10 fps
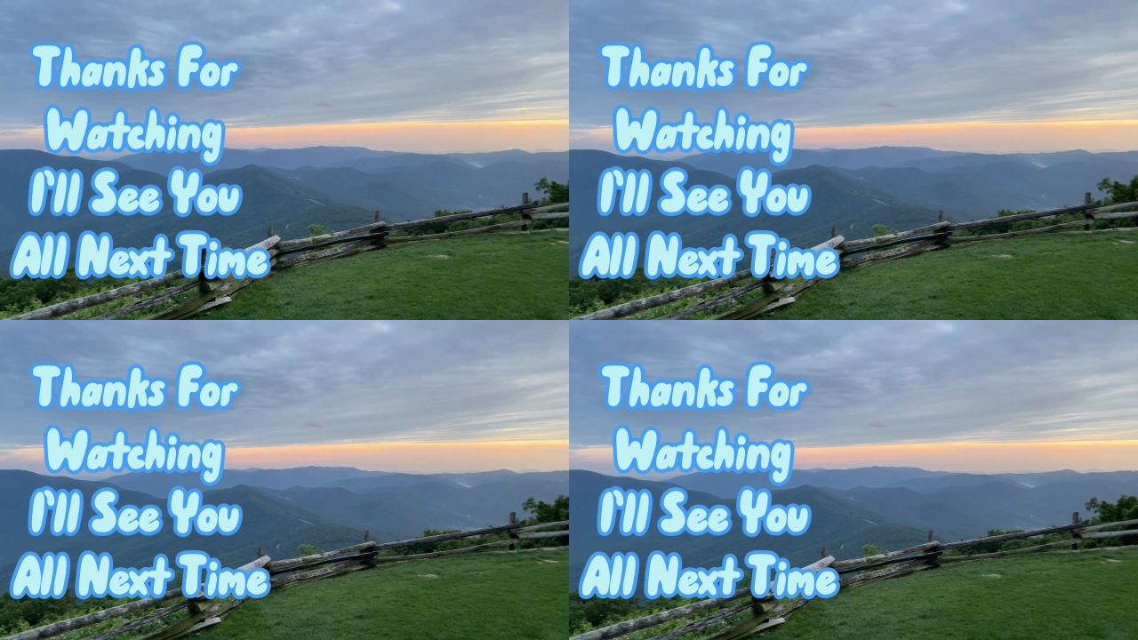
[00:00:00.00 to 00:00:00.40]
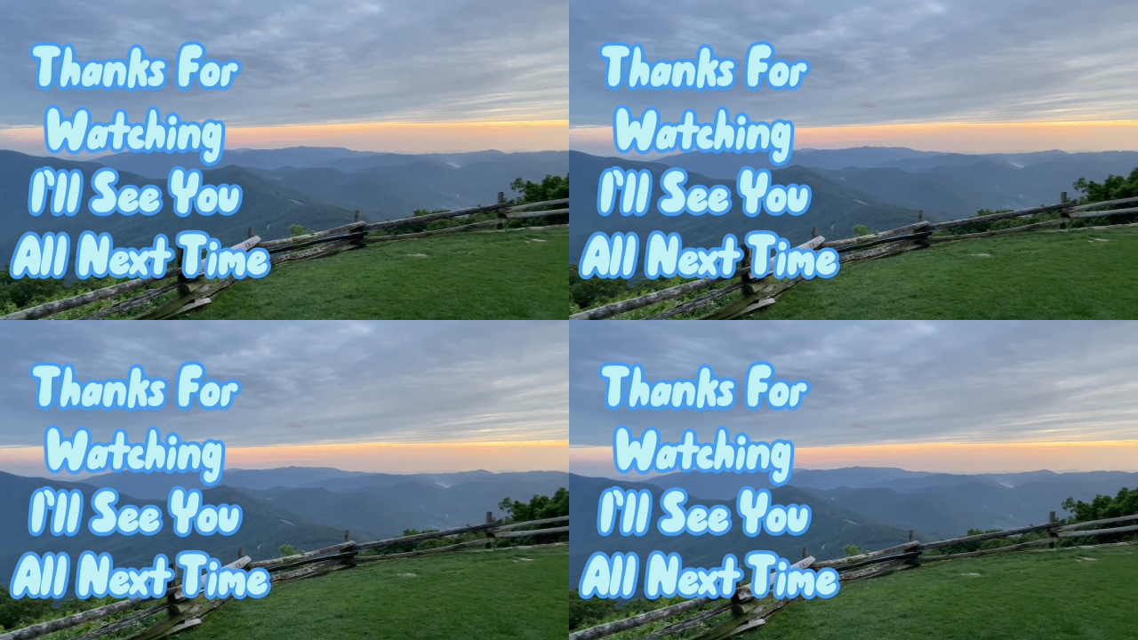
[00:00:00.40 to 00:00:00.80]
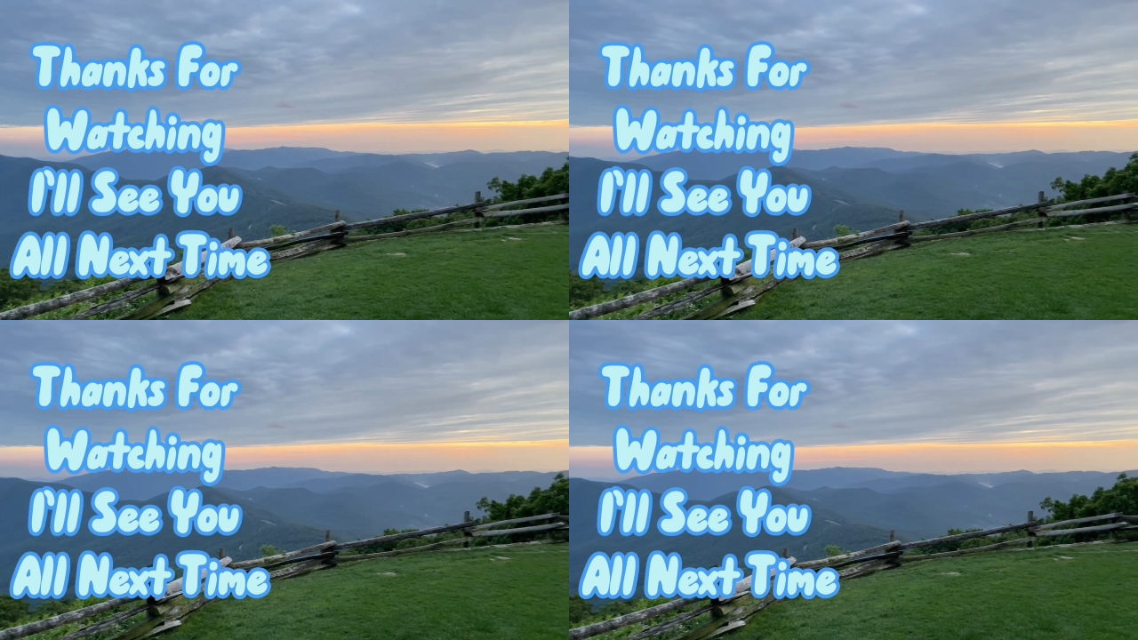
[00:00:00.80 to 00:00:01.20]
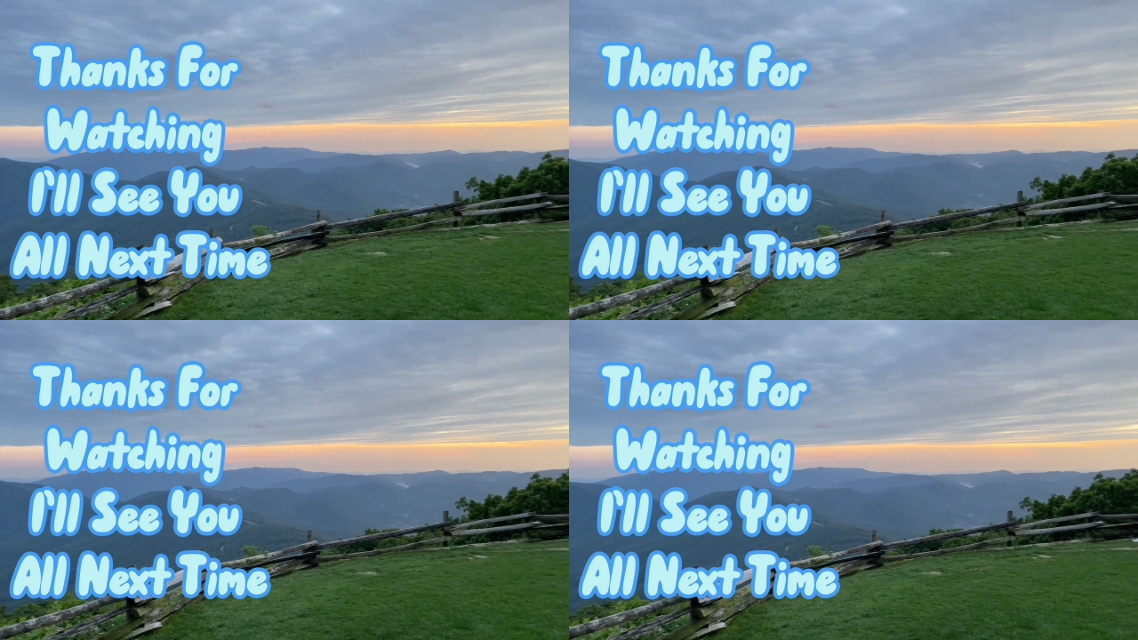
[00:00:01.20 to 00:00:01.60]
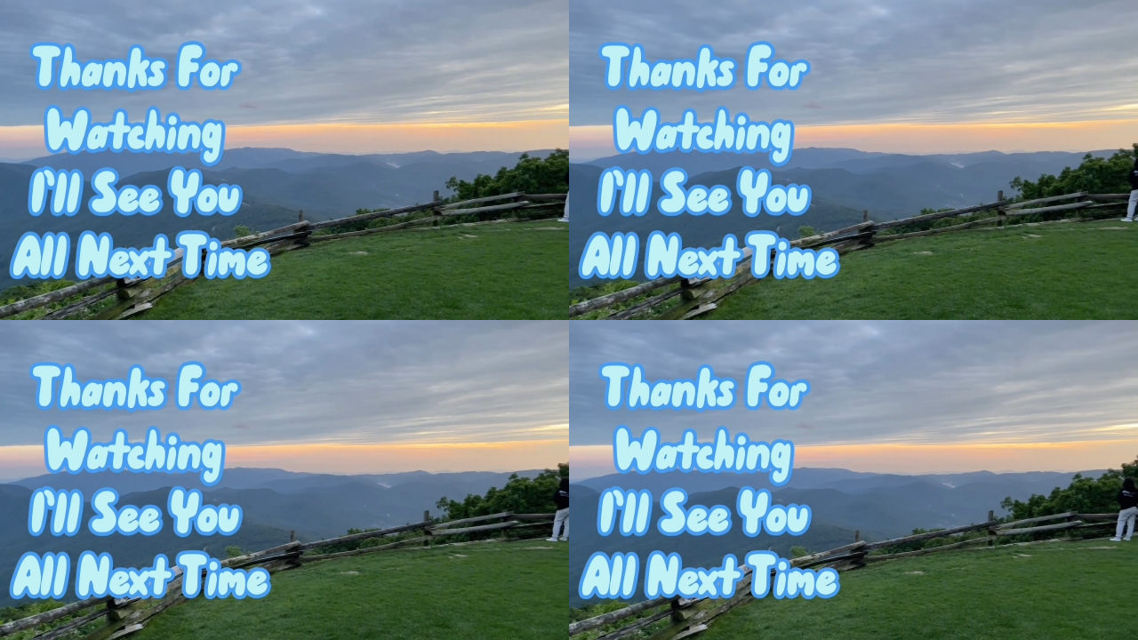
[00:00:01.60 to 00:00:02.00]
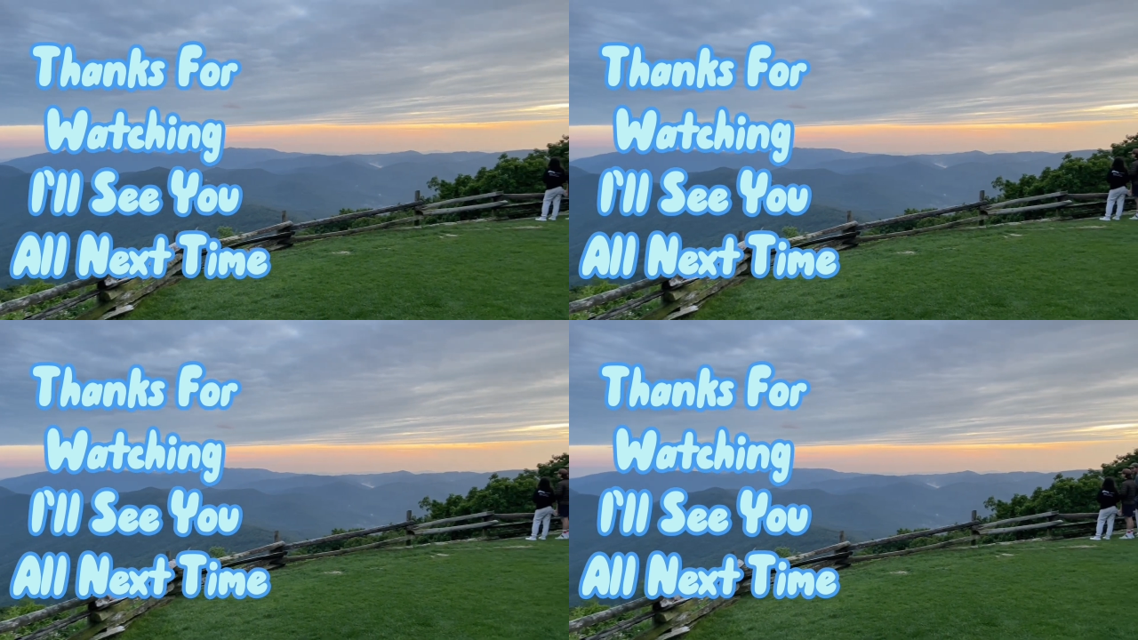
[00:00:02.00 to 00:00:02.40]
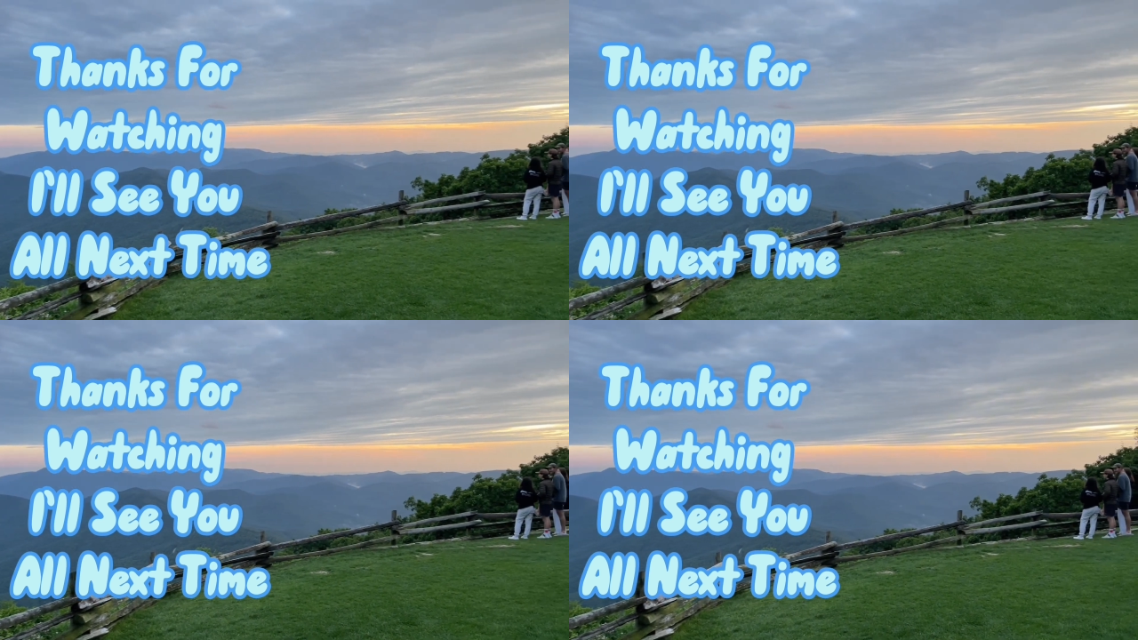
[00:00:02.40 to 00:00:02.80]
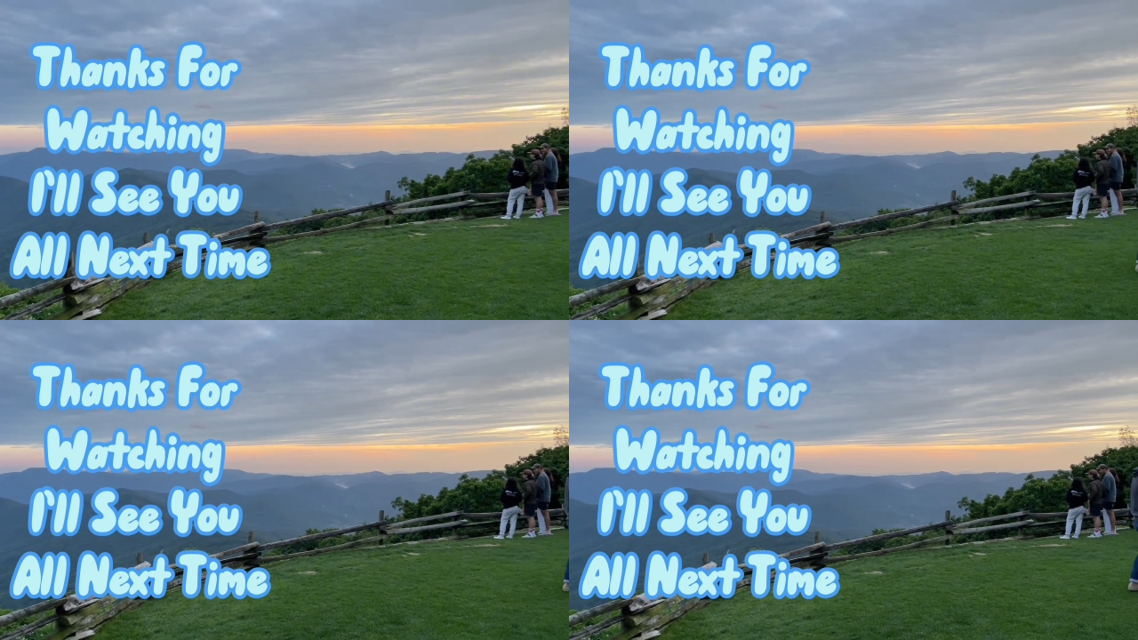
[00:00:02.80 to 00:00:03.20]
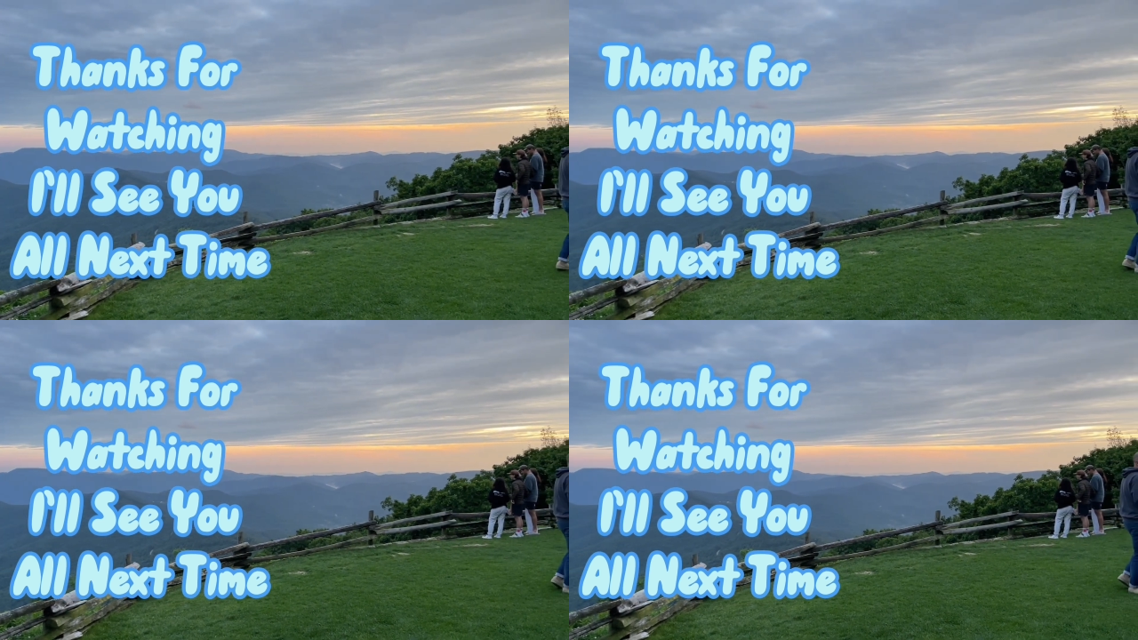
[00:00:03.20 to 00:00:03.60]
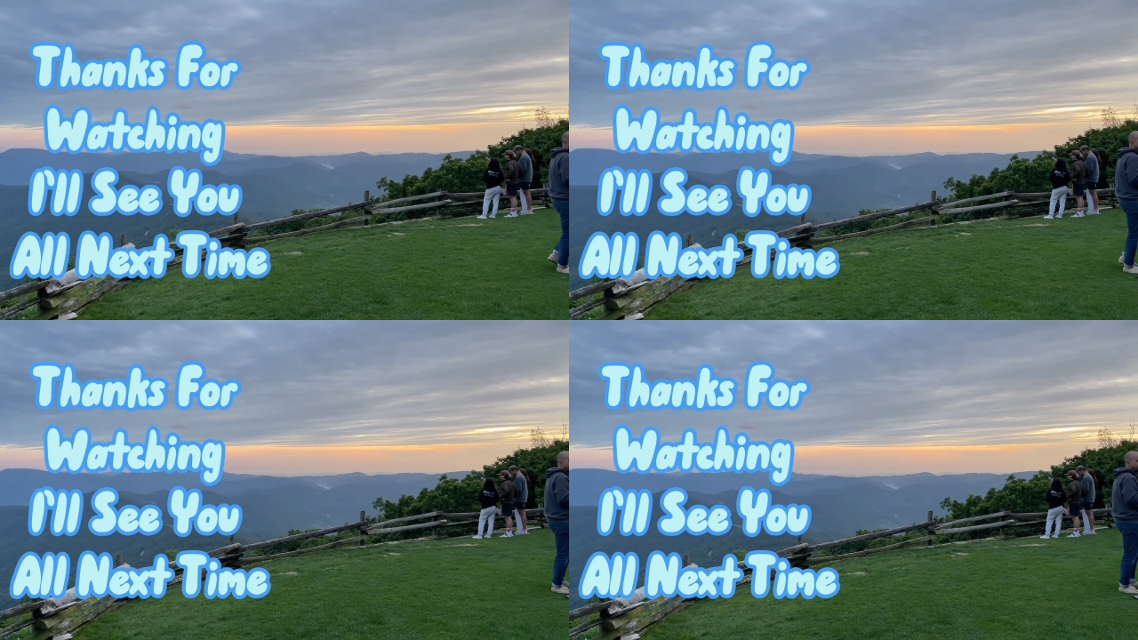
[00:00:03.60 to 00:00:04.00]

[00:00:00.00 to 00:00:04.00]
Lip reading: Nobody's mouth can be seen.